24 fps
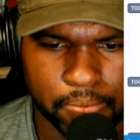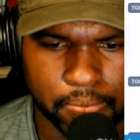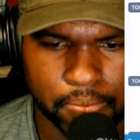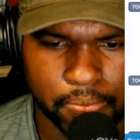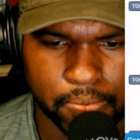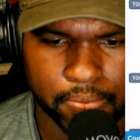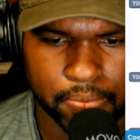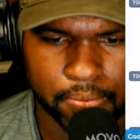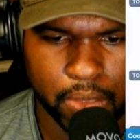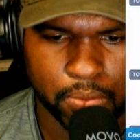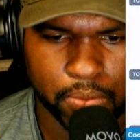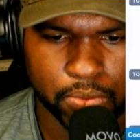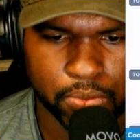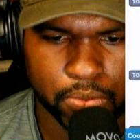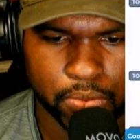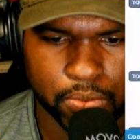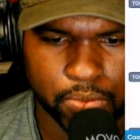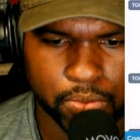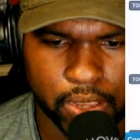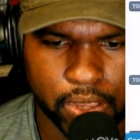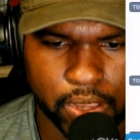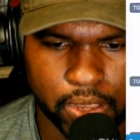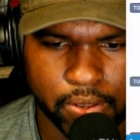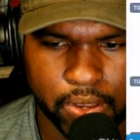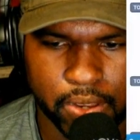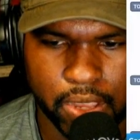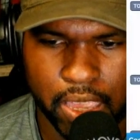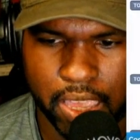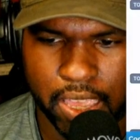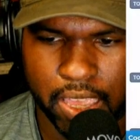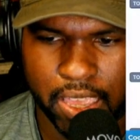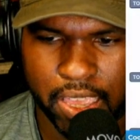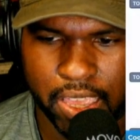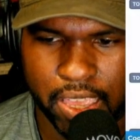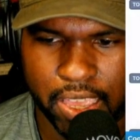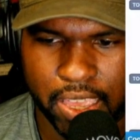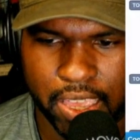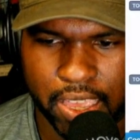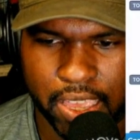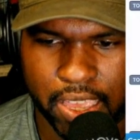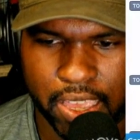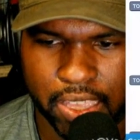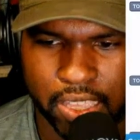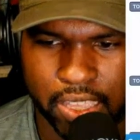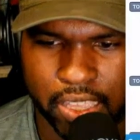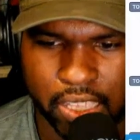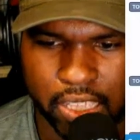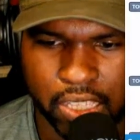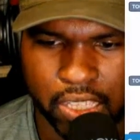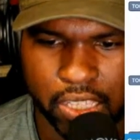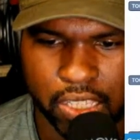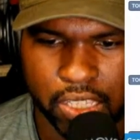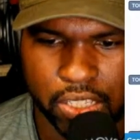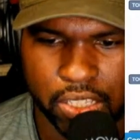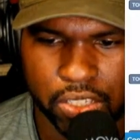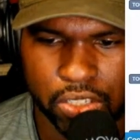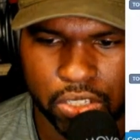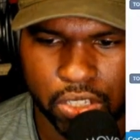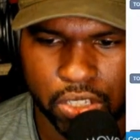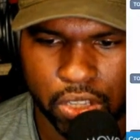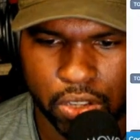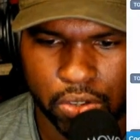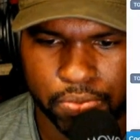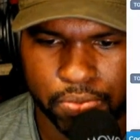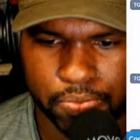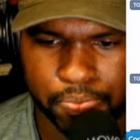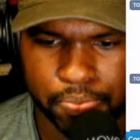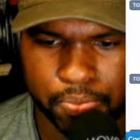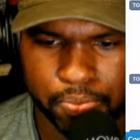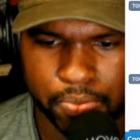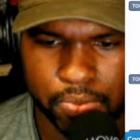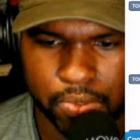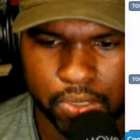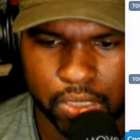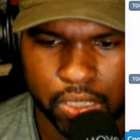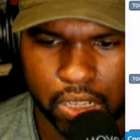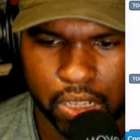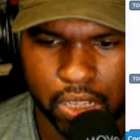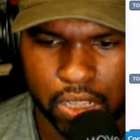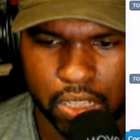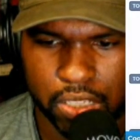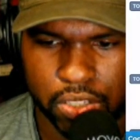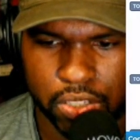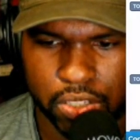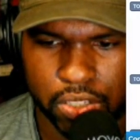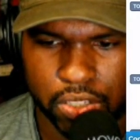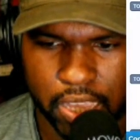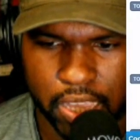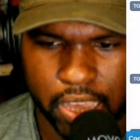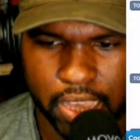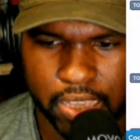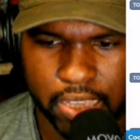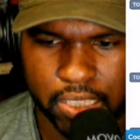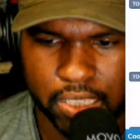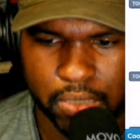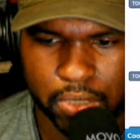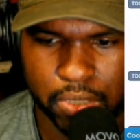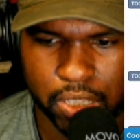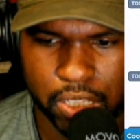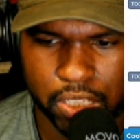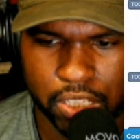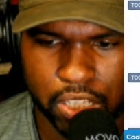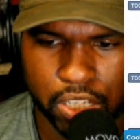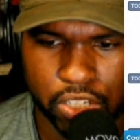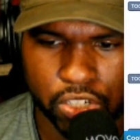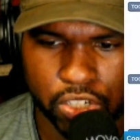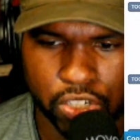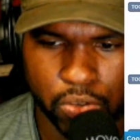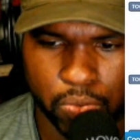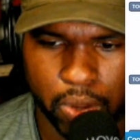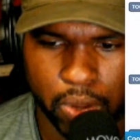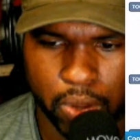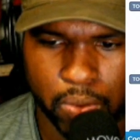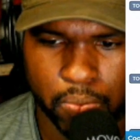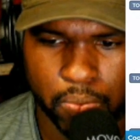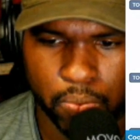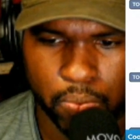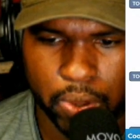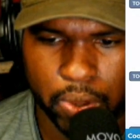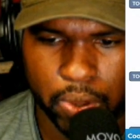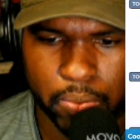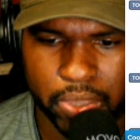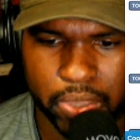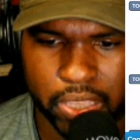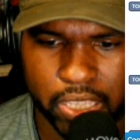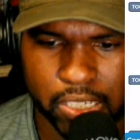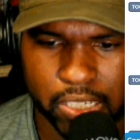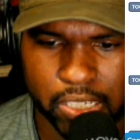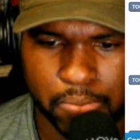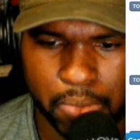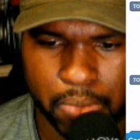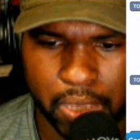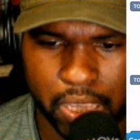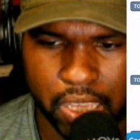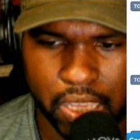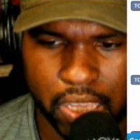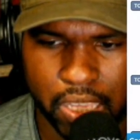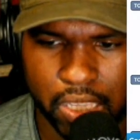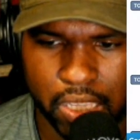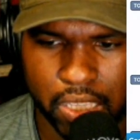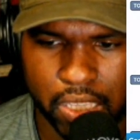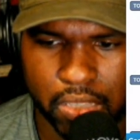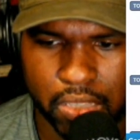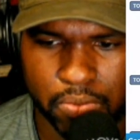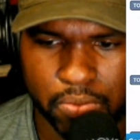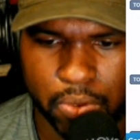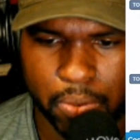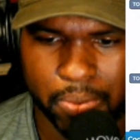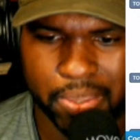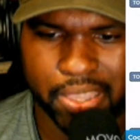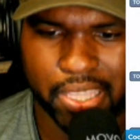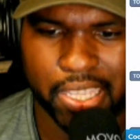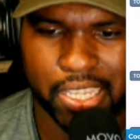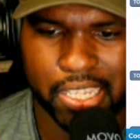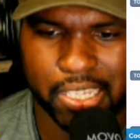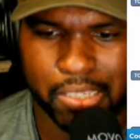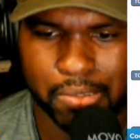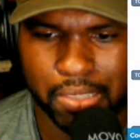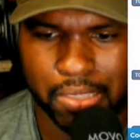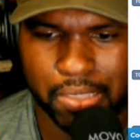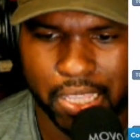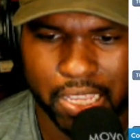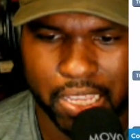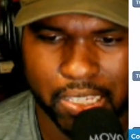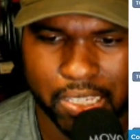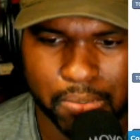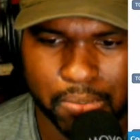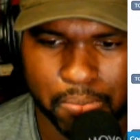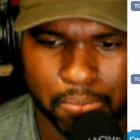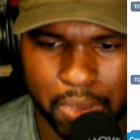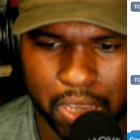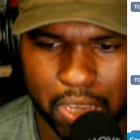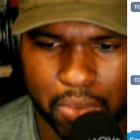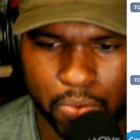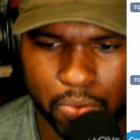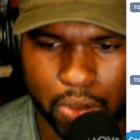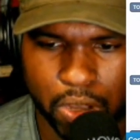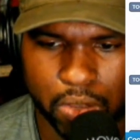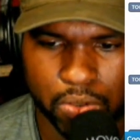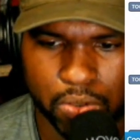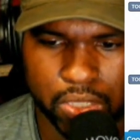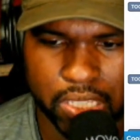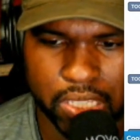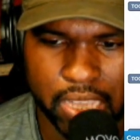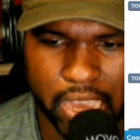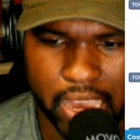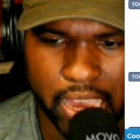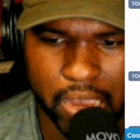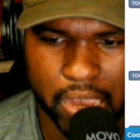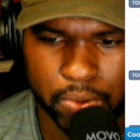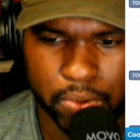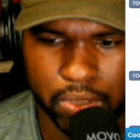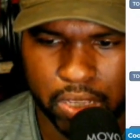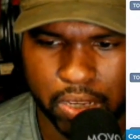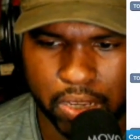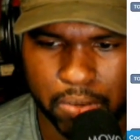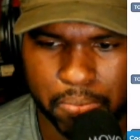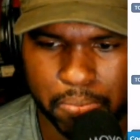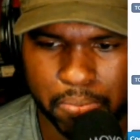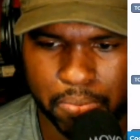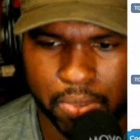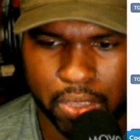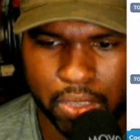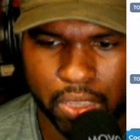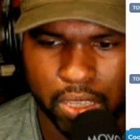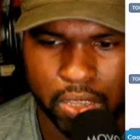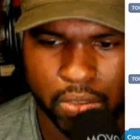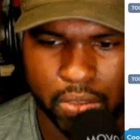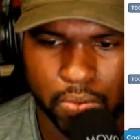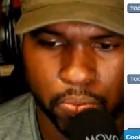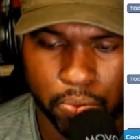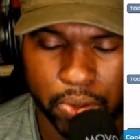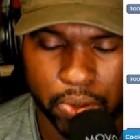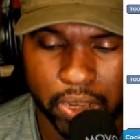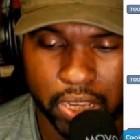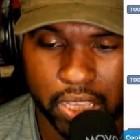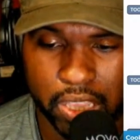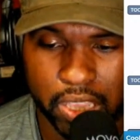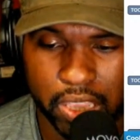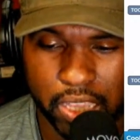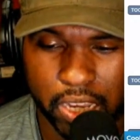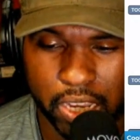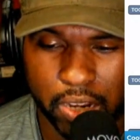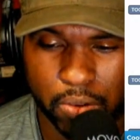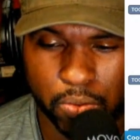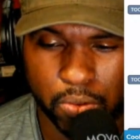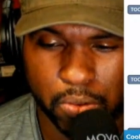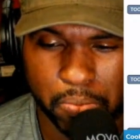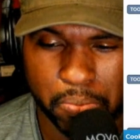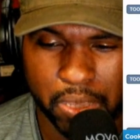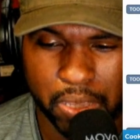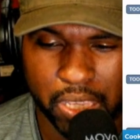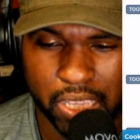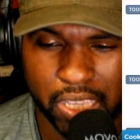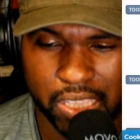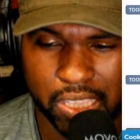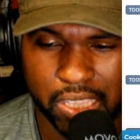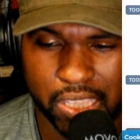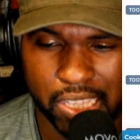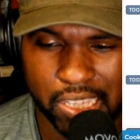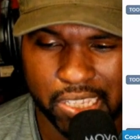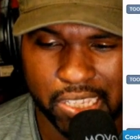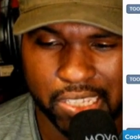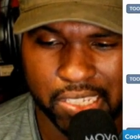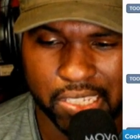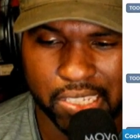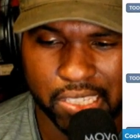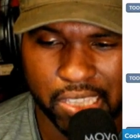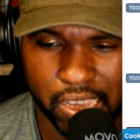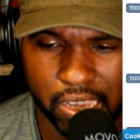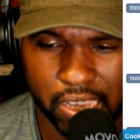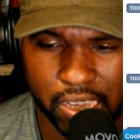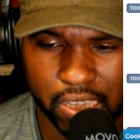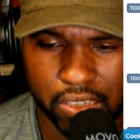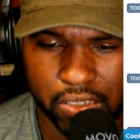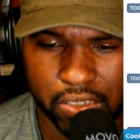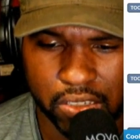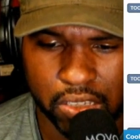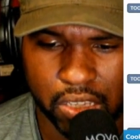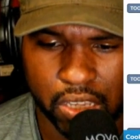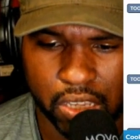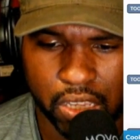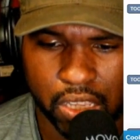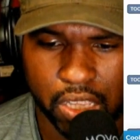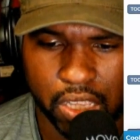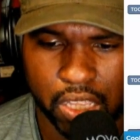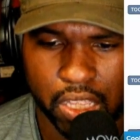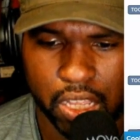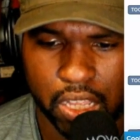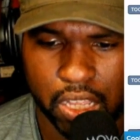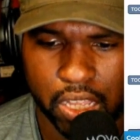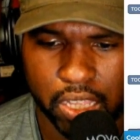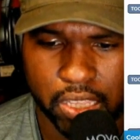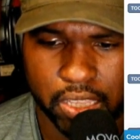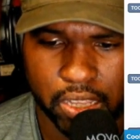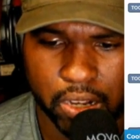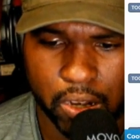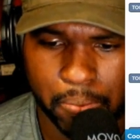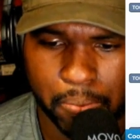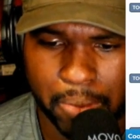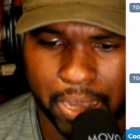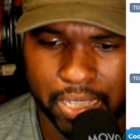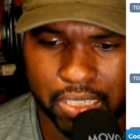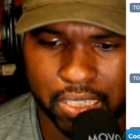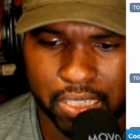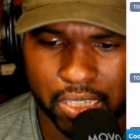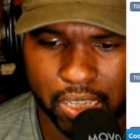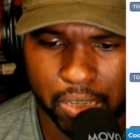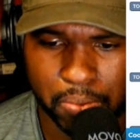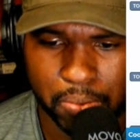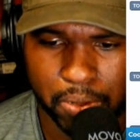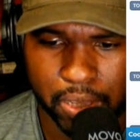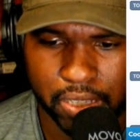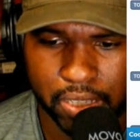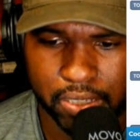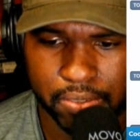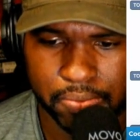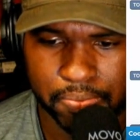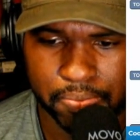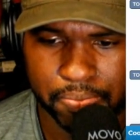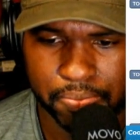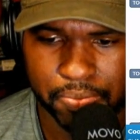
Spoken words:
I was right. So, so they asked him, saying, "Teacher, when would this be? When would these things be? What sign will there when there will be these things that are about to take place?"